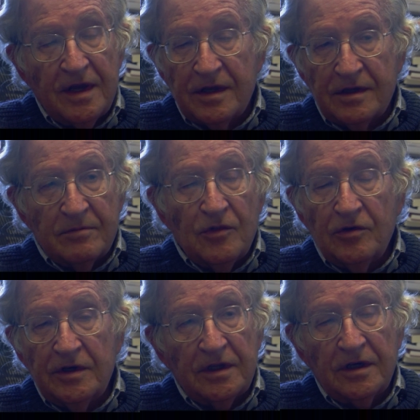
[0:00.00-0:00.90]
The
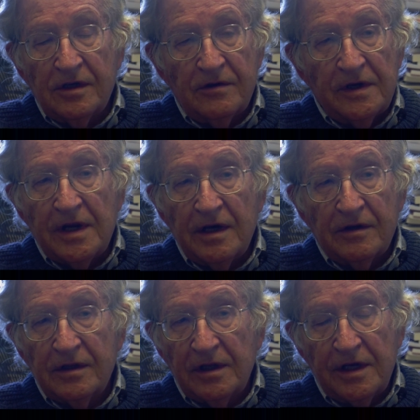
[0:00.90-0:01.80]
mood in the country now,
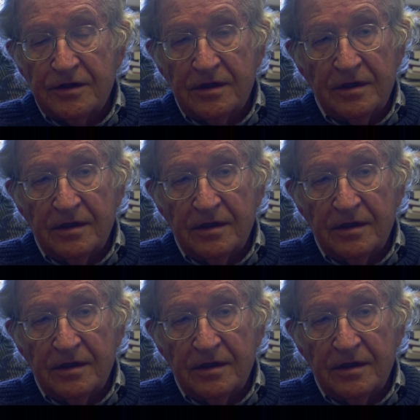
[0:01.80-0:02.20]
in the last